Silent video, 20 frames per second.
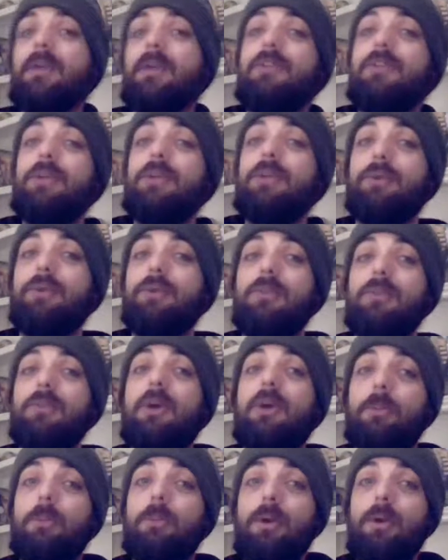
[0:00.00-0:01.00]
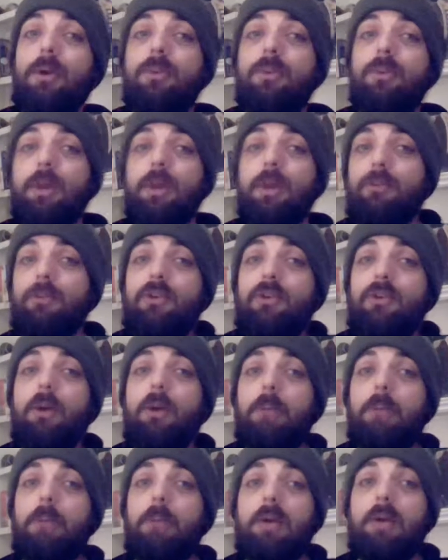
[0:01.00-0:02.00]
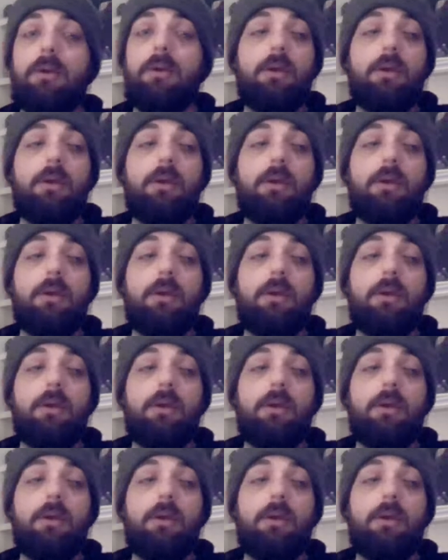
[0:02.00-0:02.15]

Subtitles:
Seth looked dumb, though. That was dumb, man.